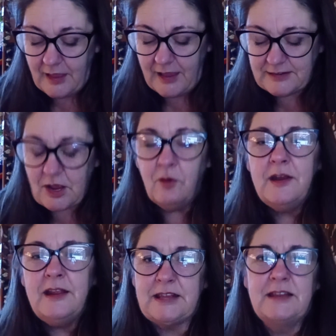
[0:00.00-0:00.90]
it's
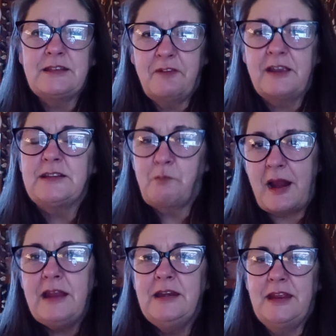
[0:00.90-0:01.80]
only since I've
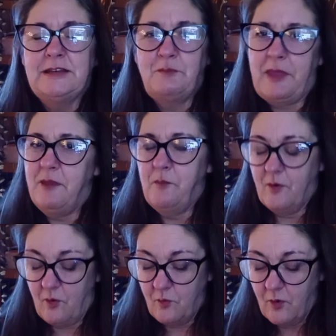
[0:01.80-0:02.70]
explained it to
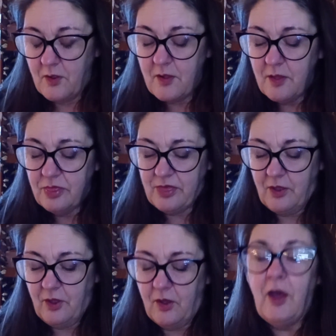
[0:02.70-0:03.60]
people
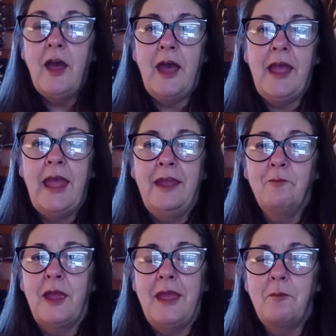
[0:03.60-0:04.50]
that
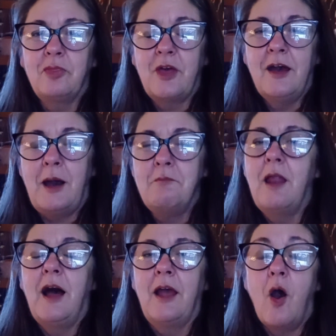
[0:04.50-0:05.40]
that I'm
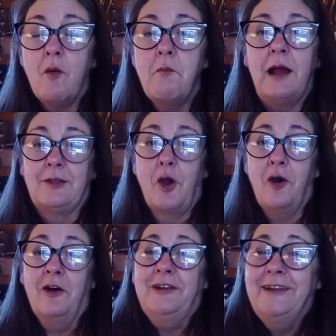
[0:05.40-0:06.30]
like, oh my
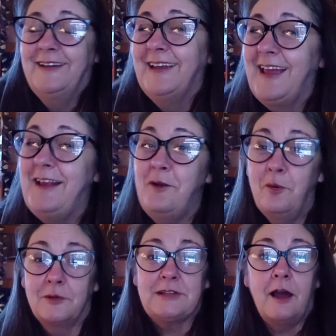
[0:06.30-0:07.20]
God, it
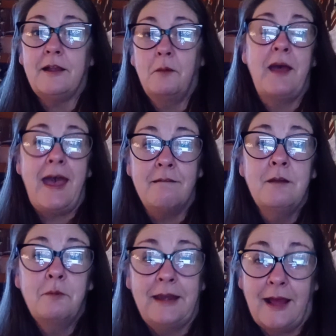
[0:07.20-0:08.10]
looks like I'm a
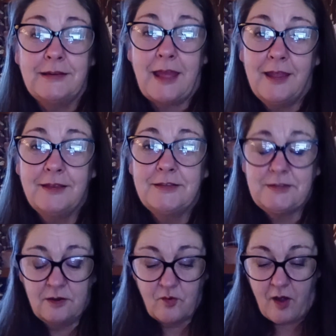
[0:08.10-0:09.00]
heroin
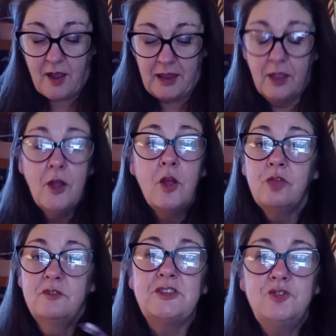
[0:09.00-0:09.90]
addict, right?
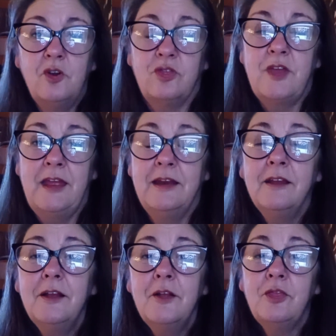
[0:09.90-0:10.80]
There is nothing
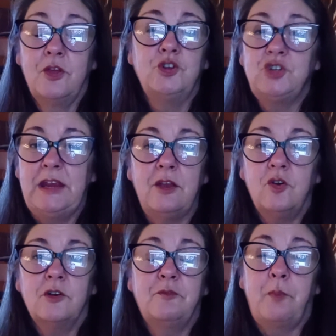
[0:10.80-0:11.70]
that she
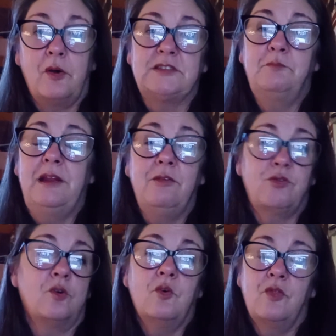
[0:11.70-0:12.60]
could have possibly
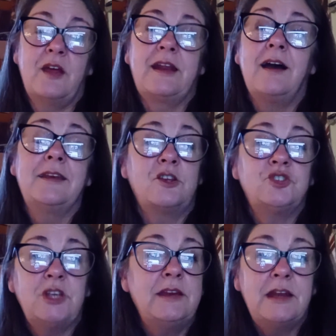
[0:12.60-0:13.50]
thought that
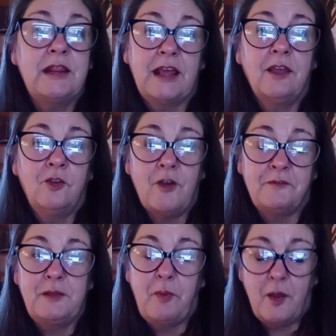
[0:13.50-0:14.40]
she didn't think
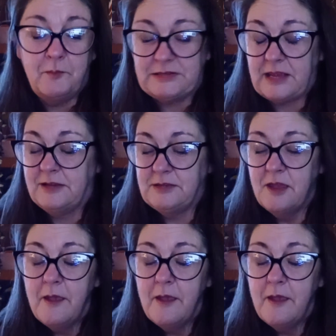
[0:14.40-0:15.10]
crafty purposes.